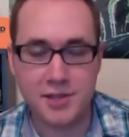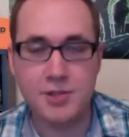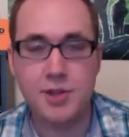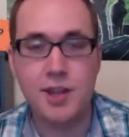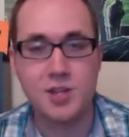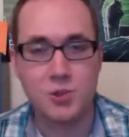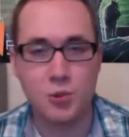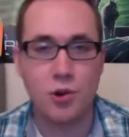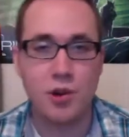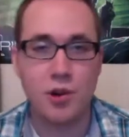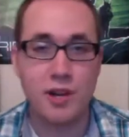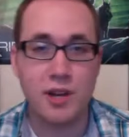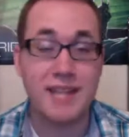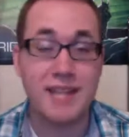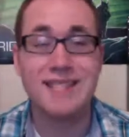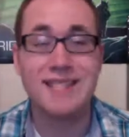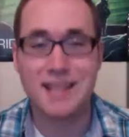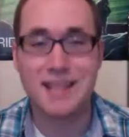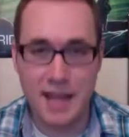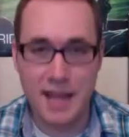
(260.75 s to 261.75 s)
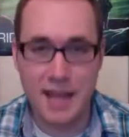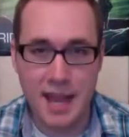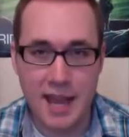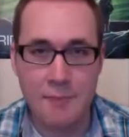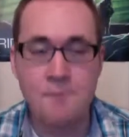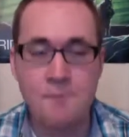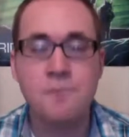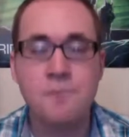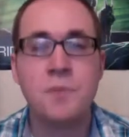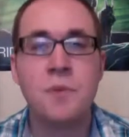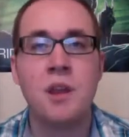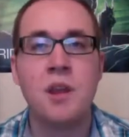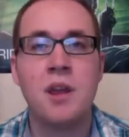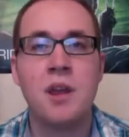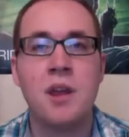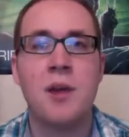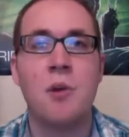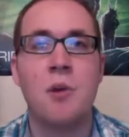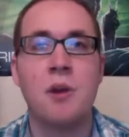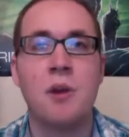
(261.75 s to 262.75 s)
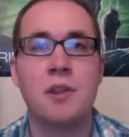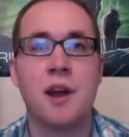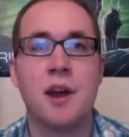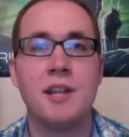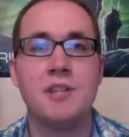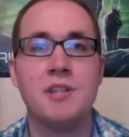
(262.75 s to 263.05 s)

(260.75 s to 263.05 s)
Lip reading: So that's where he gets the name and whatnot.